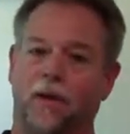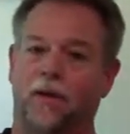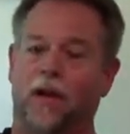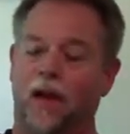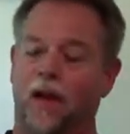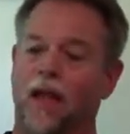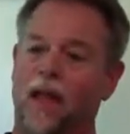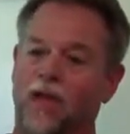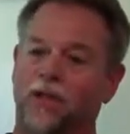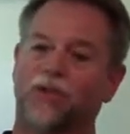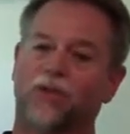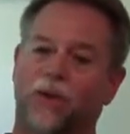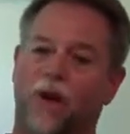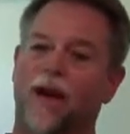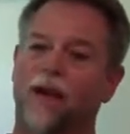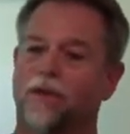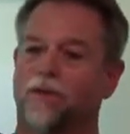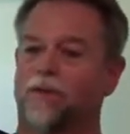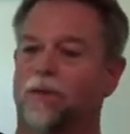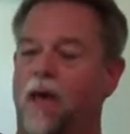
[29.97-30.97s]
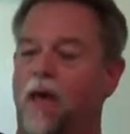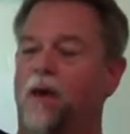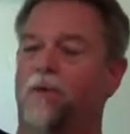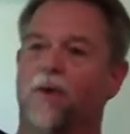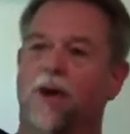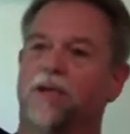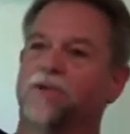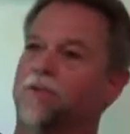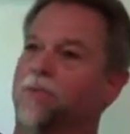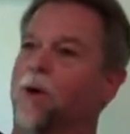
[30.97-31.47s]
Got a lot of strength, a lot of
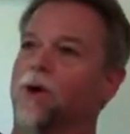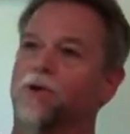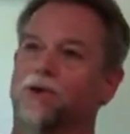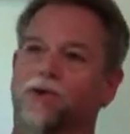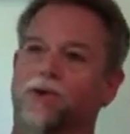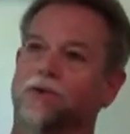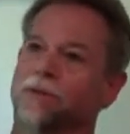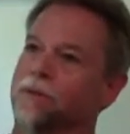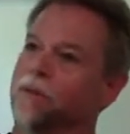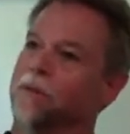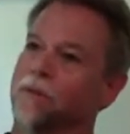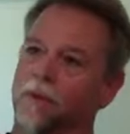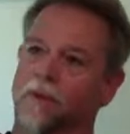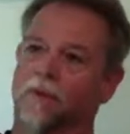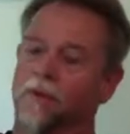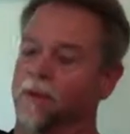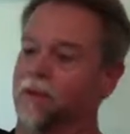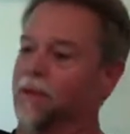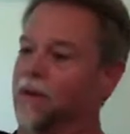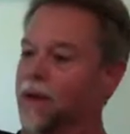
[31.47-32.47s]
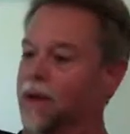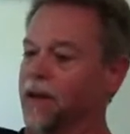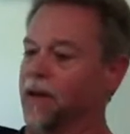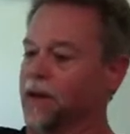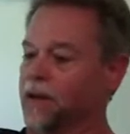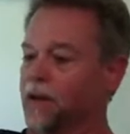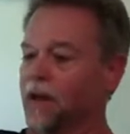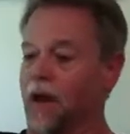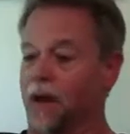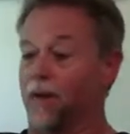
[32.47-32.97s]
range of motion,
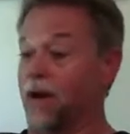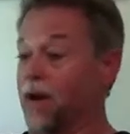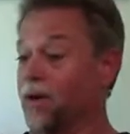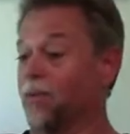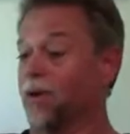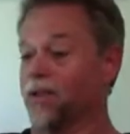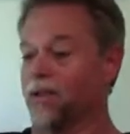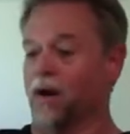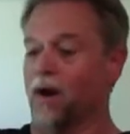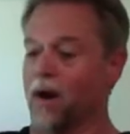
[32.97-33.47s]
and I recommend it